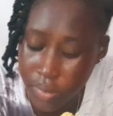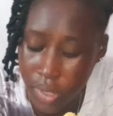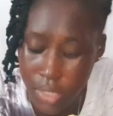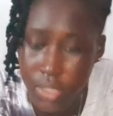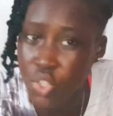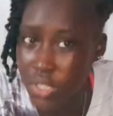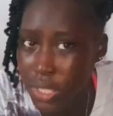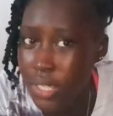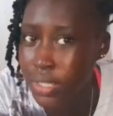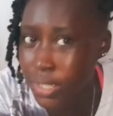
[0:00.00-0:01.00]
Let's just
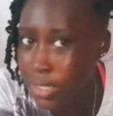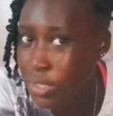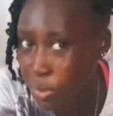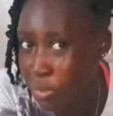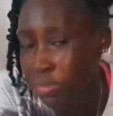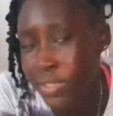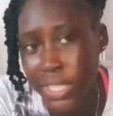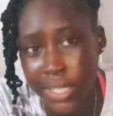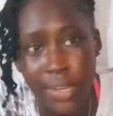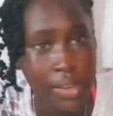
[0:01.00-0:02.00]
say stay tuned.
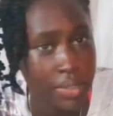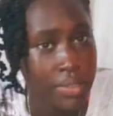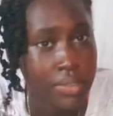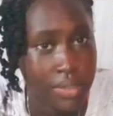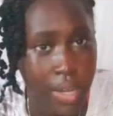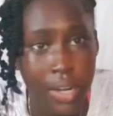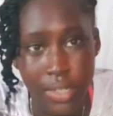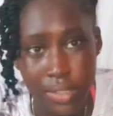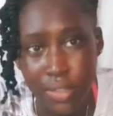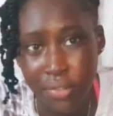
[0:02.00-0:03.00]
A lot
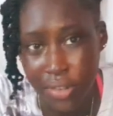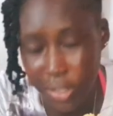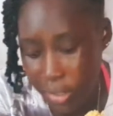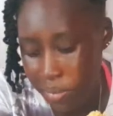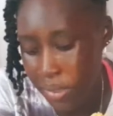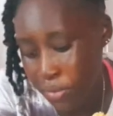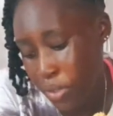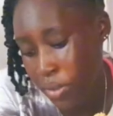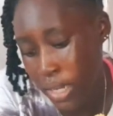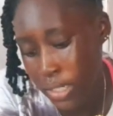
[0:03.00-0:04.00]
of stuff are coming for you